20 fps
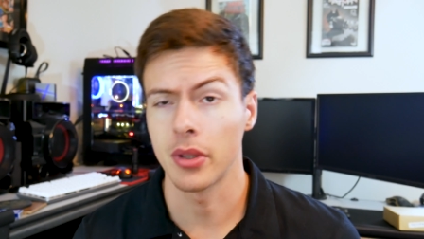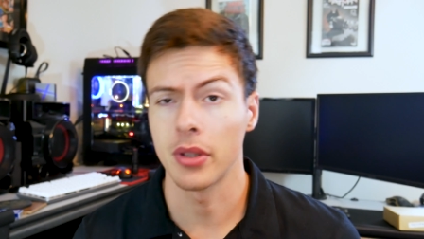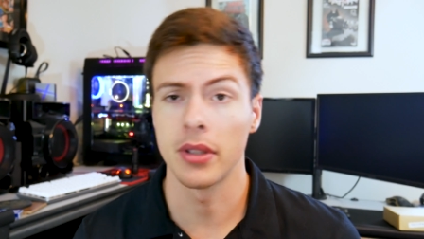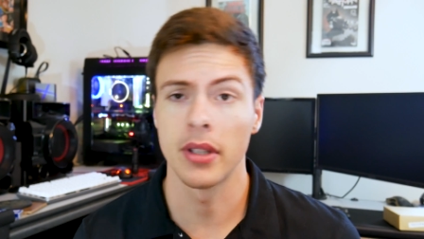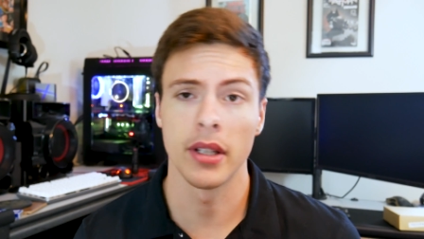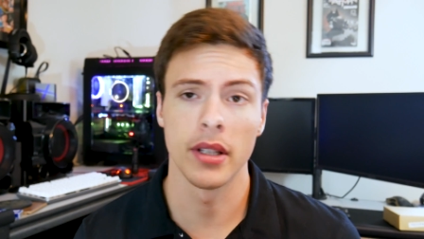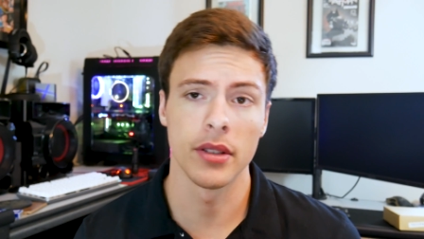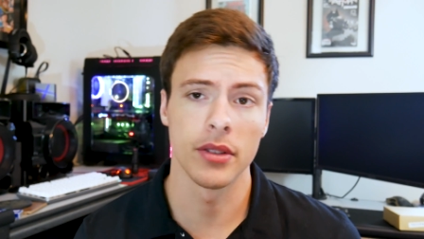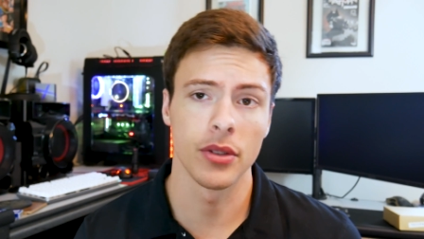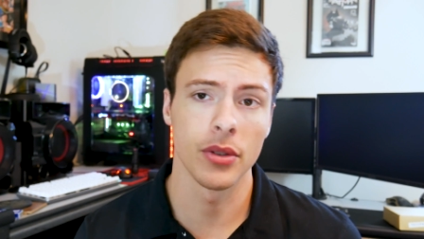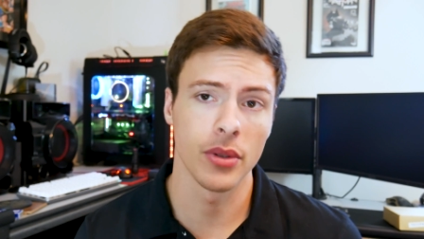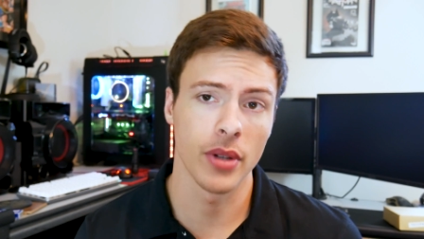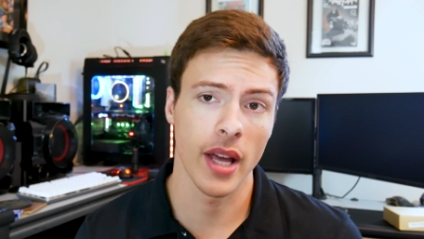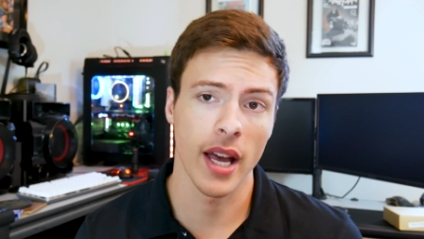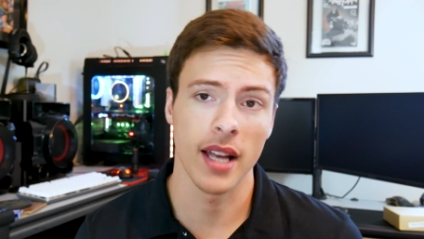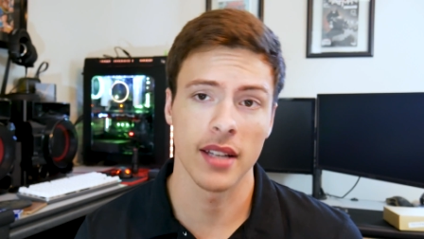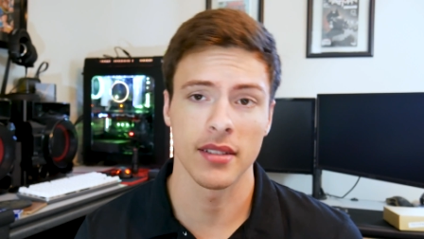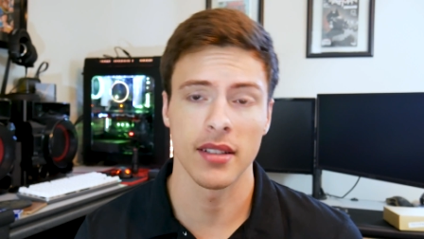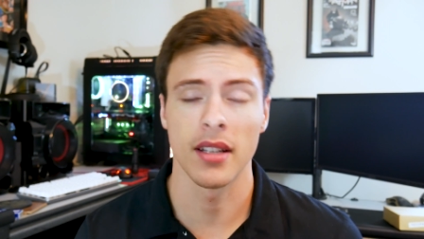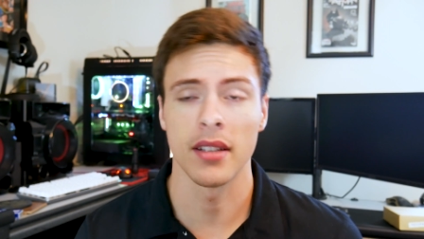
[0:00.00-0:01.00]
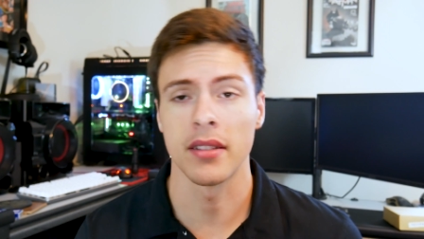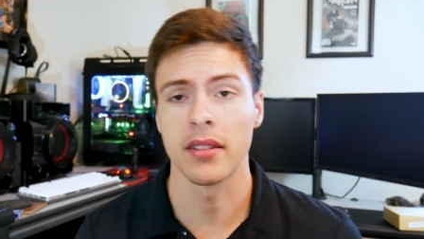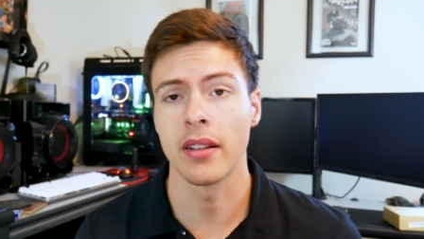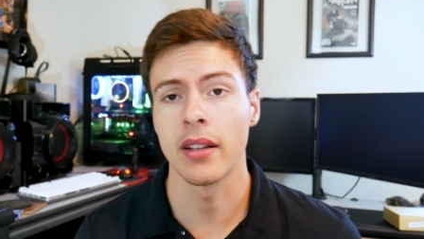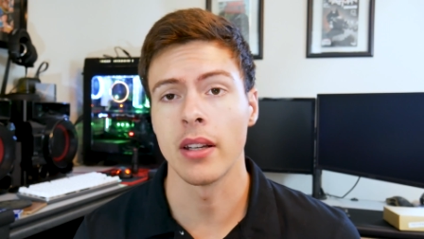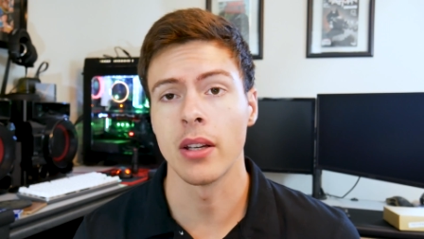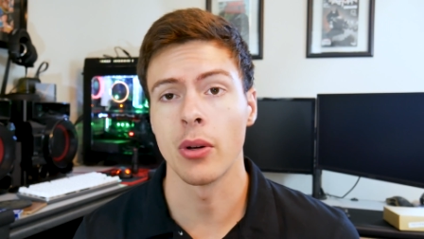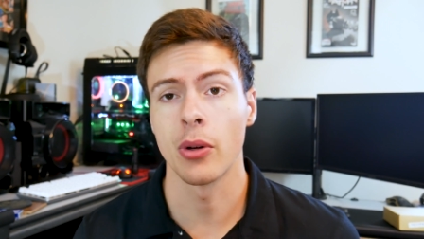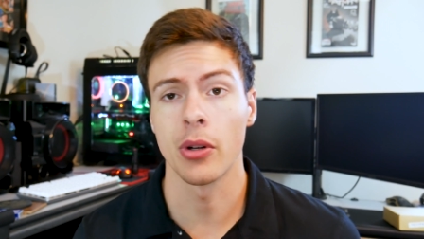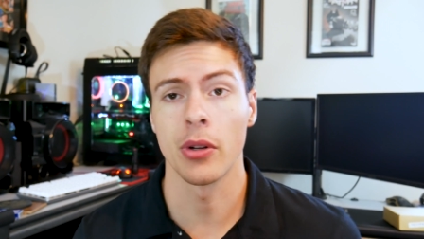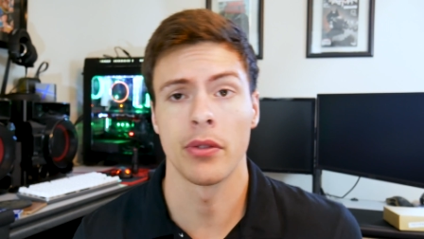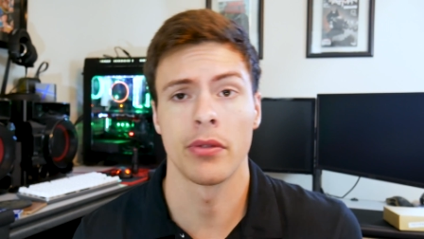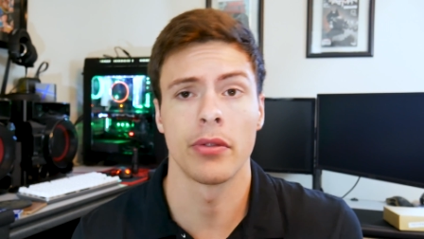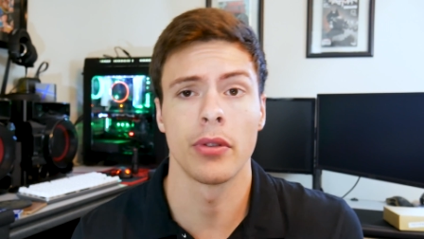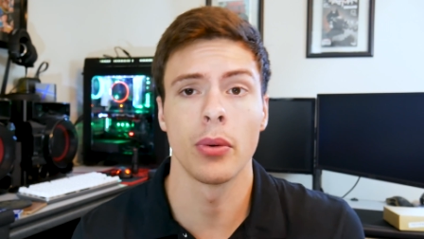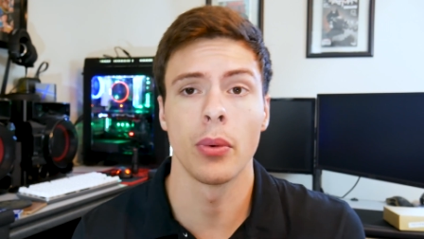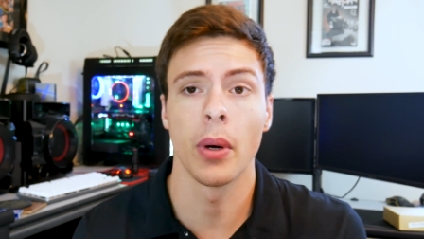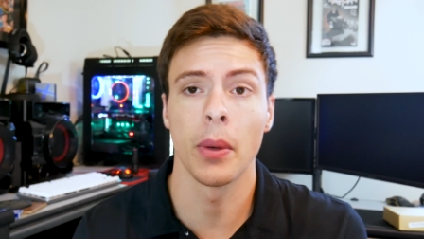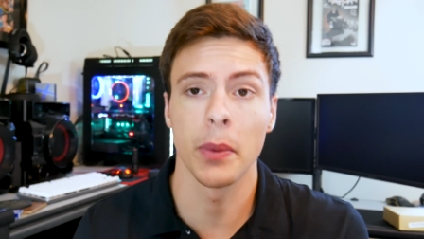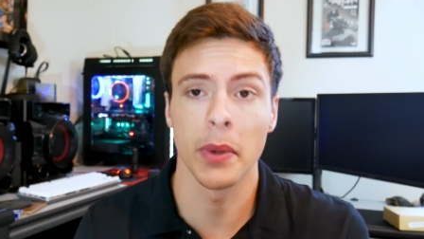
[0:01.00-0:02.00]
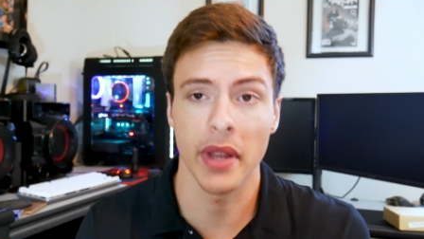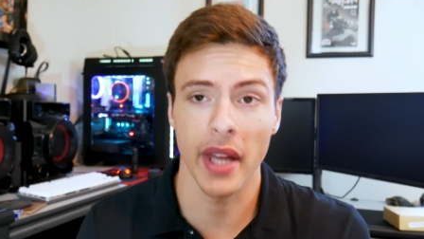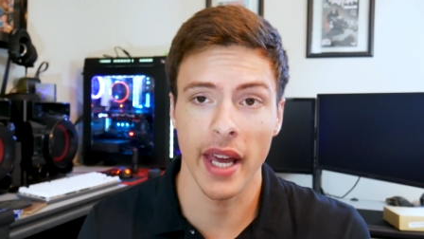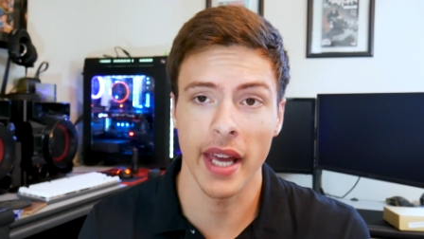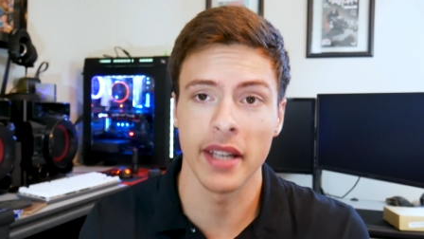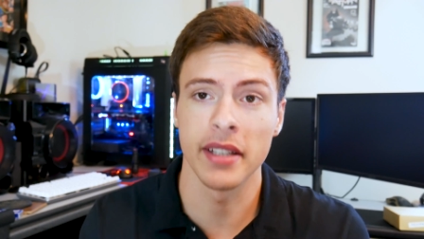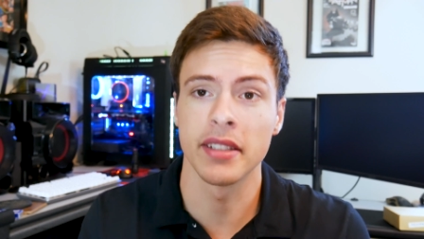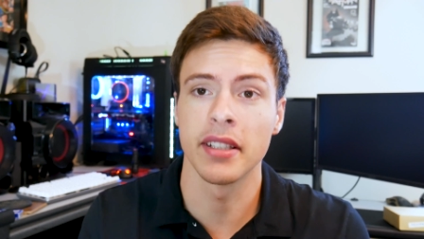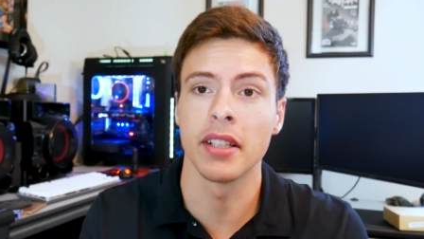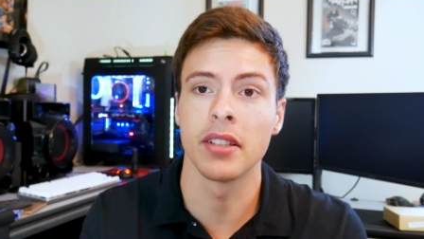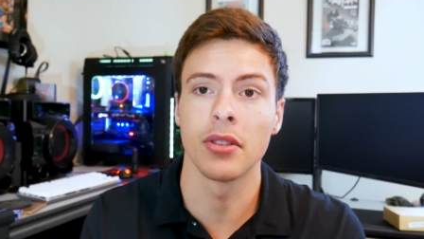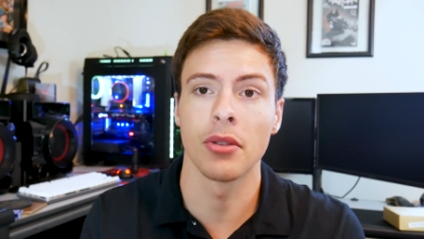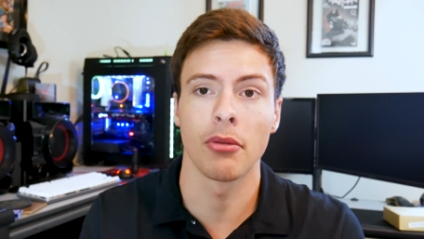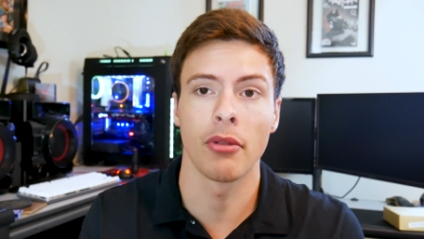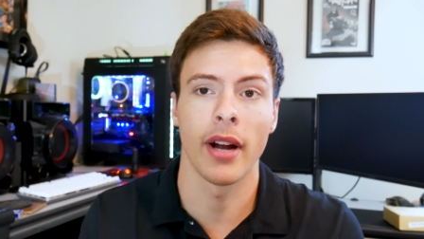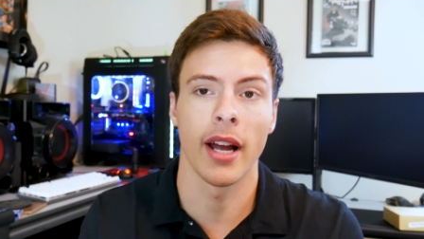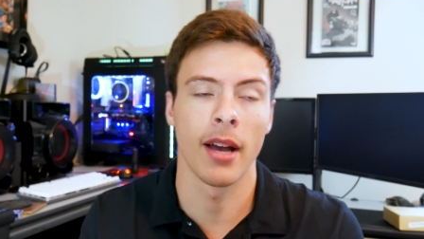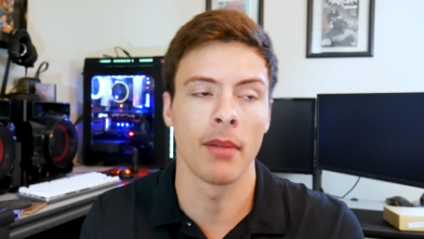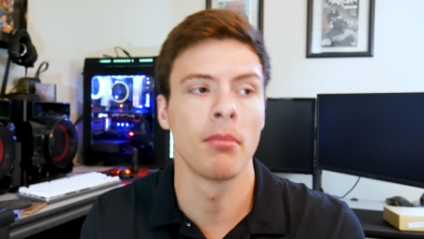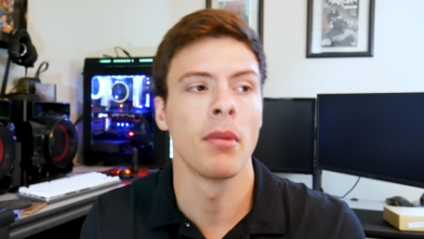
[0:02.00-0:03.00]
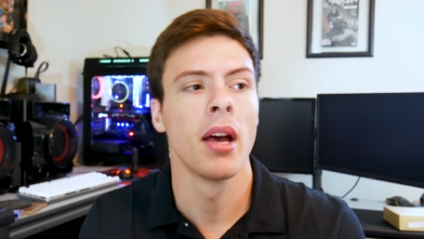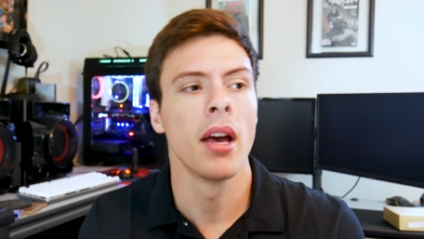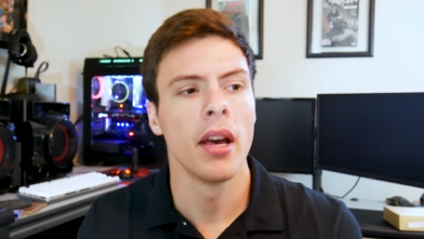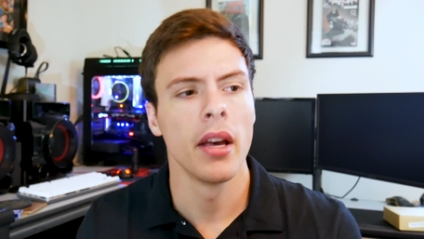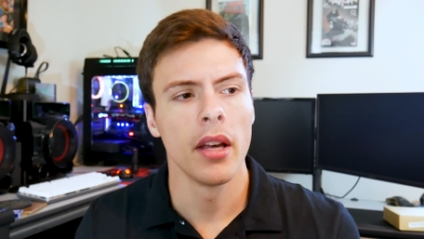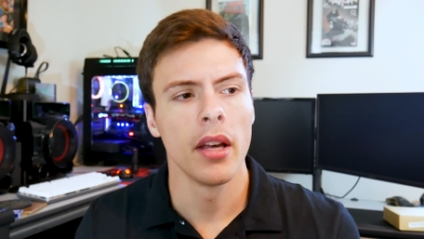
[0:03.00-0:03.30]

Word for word: or you didn't do the S S D, or if you went with eight gigs of RAM,